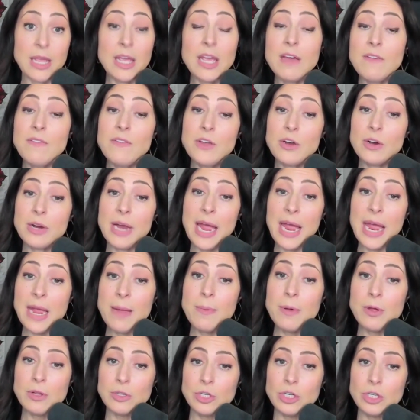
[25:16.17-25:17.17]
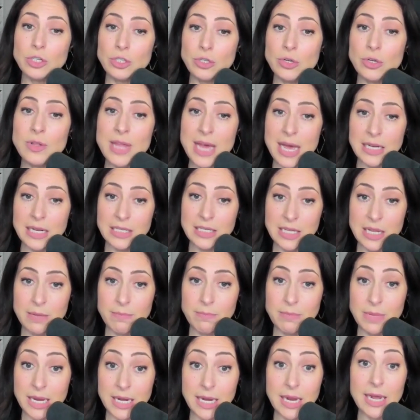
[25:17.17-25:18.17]
If you're able to do that
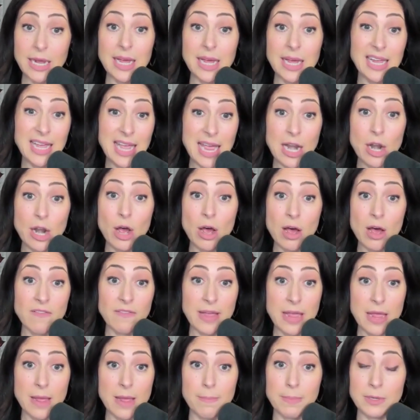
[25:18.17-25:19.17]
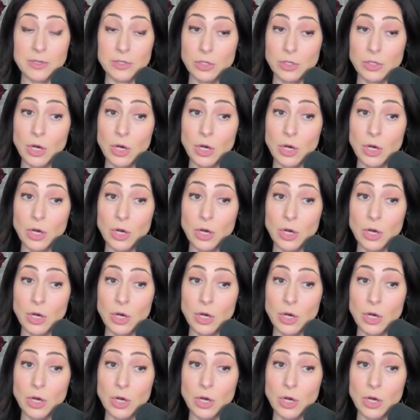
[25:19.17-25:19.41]
team meeting again off campus,